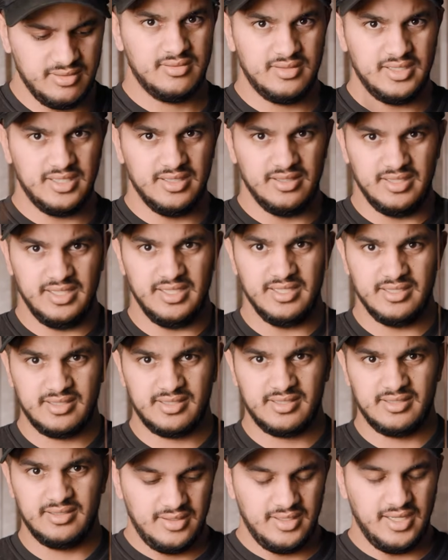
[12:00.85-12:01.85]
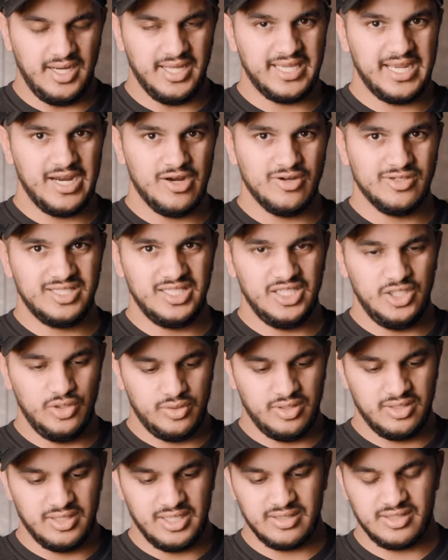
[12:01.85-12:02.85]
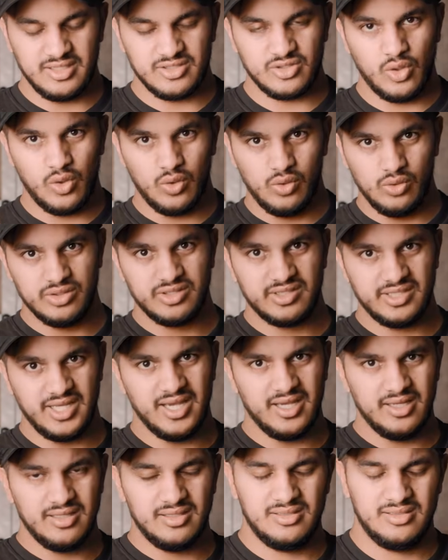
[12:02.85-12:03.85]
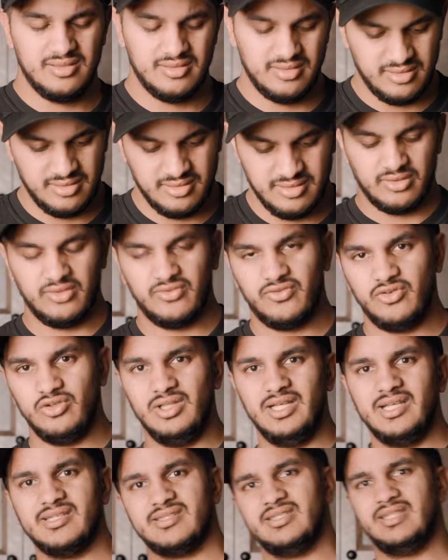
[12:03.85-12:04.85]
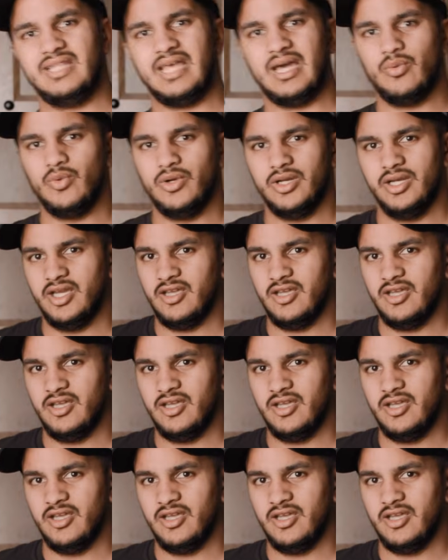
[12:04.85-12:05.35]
than this. And I guarantee you can get this whole set for less than that one